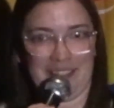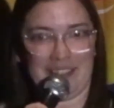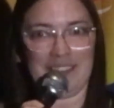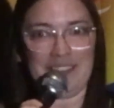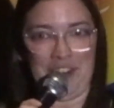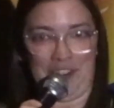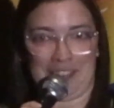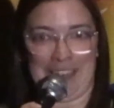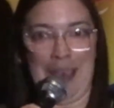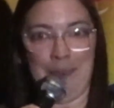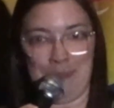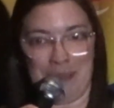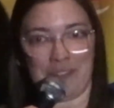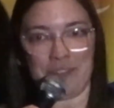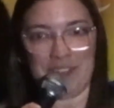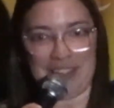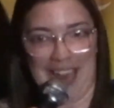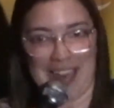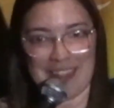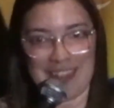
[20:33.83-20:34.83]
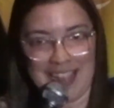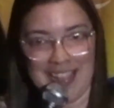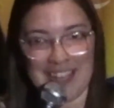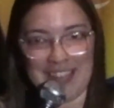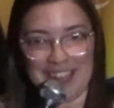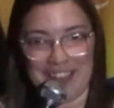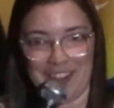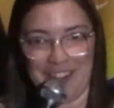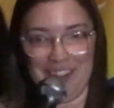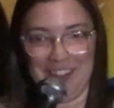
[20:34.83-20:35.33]
You're clapping for that,
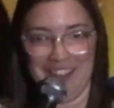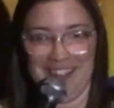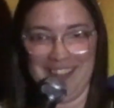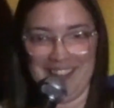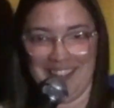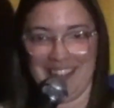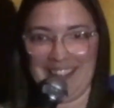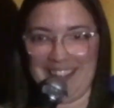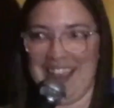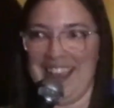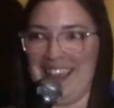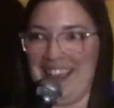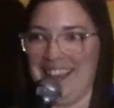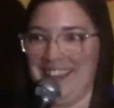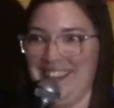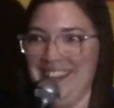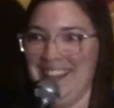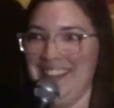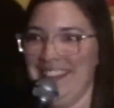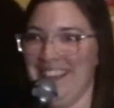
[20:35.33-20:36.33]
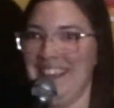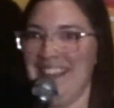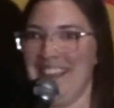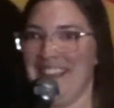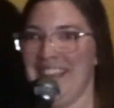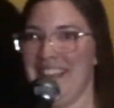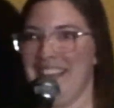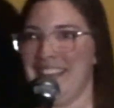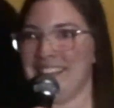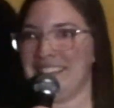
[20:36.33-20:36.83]
thank you.
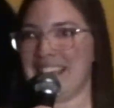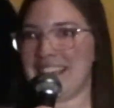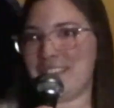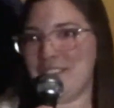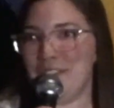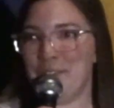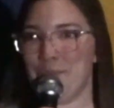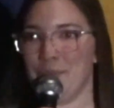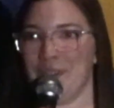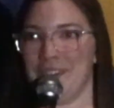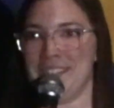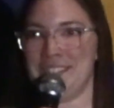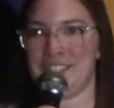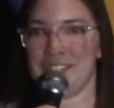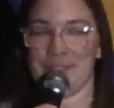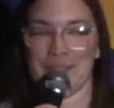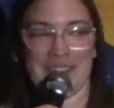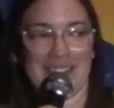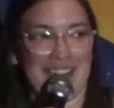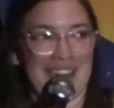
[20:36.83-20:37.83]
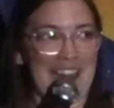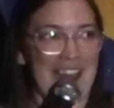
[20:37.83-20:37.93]
Yeah. Like, we're doing it